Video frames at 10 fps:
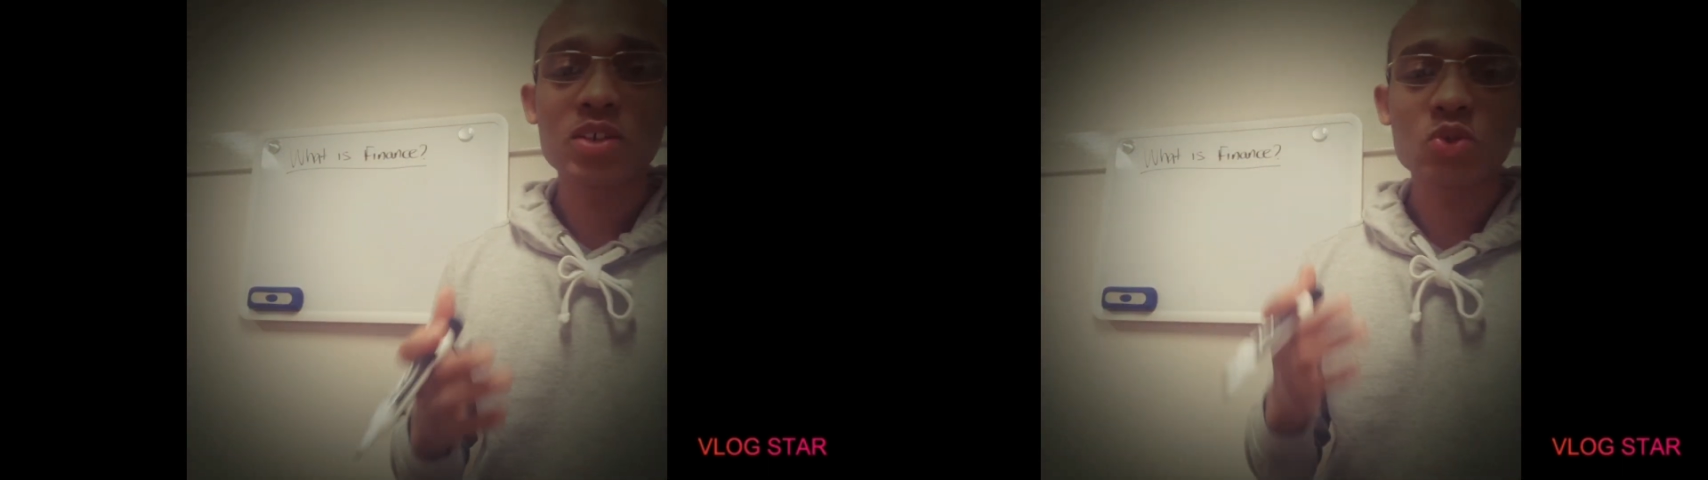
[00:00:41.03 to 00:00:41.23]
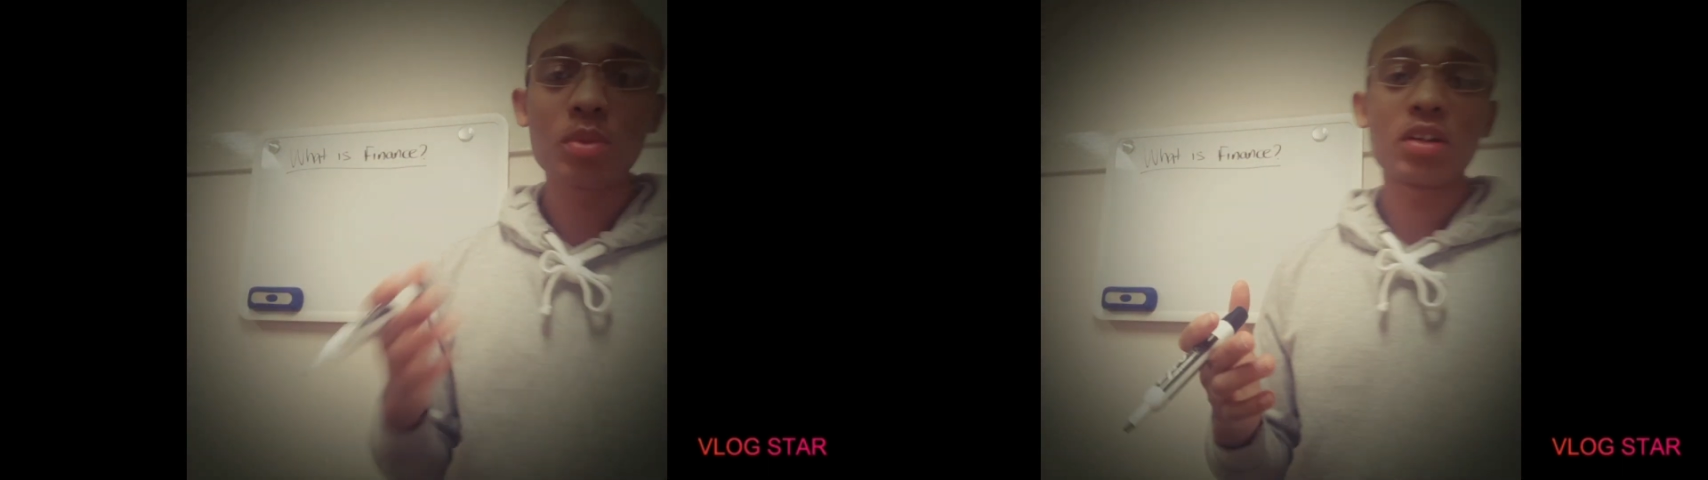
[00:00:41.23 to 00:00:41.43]

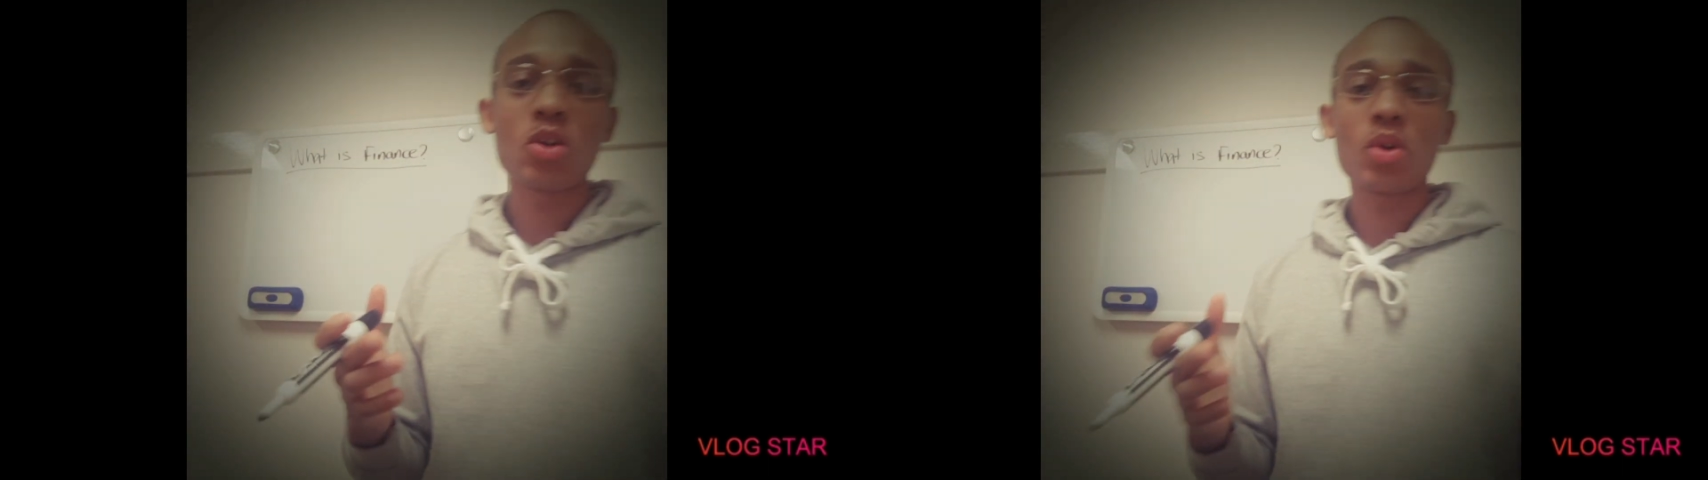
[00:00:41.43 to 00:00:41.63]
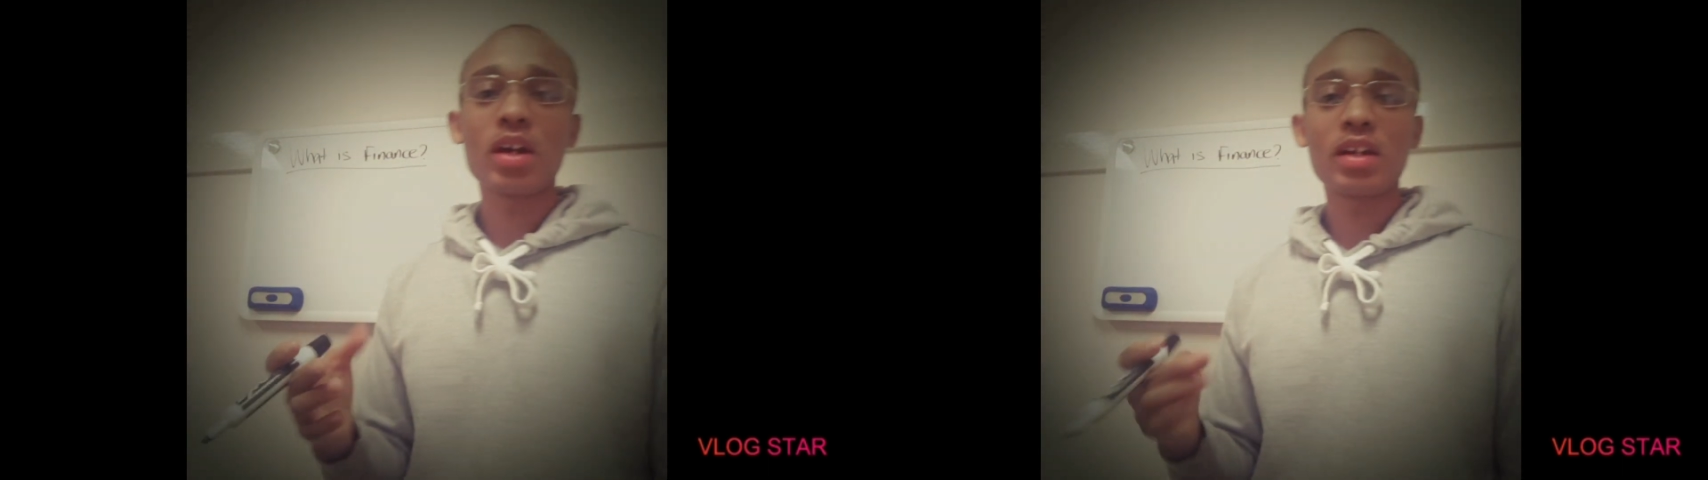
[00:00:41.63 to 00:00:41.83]
so I'm going to
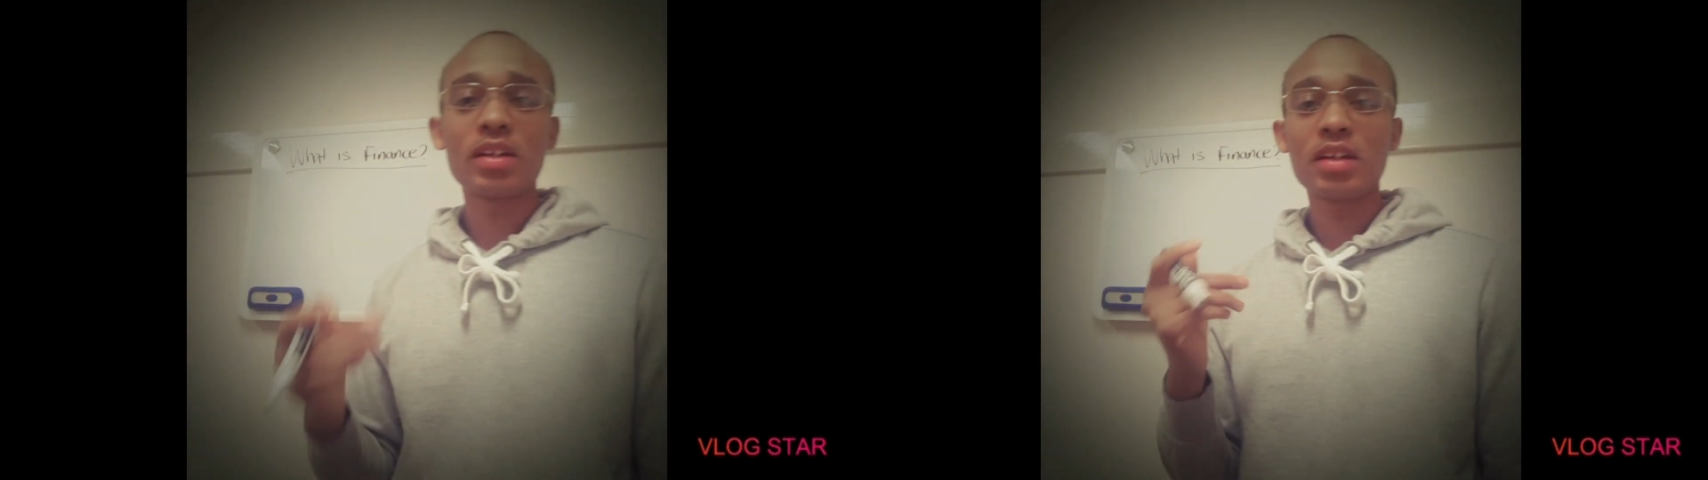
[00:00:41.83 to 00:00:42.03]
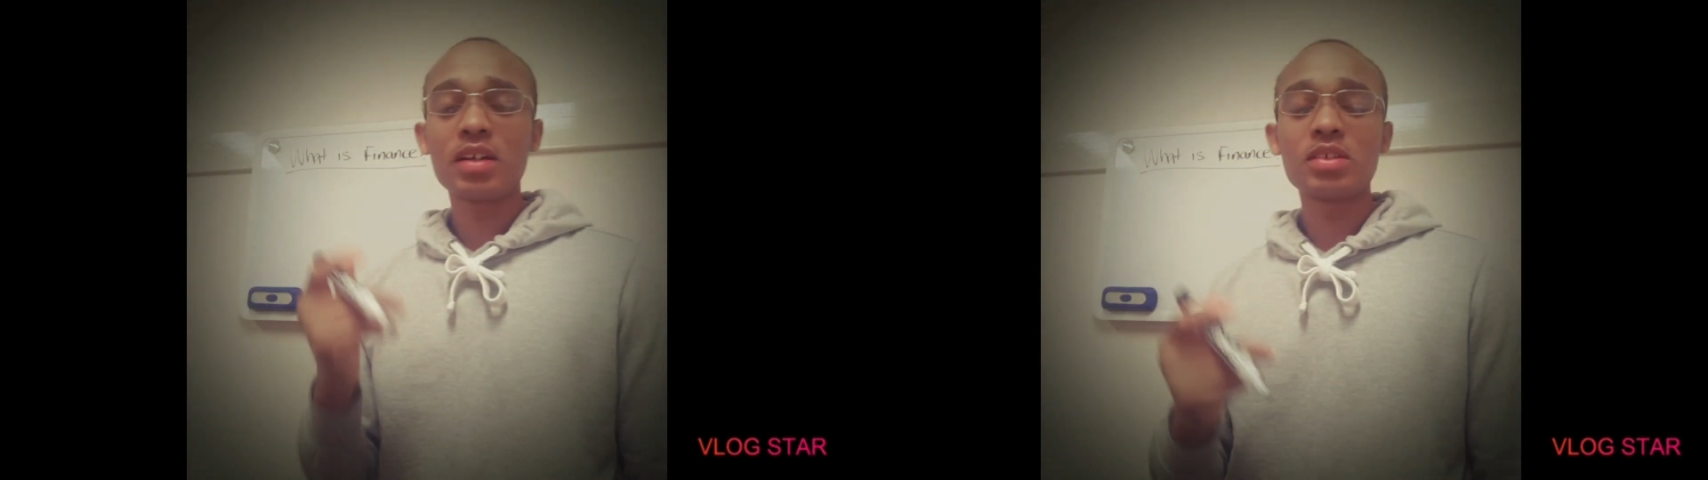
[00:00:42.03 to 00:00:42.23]
go ahead and dig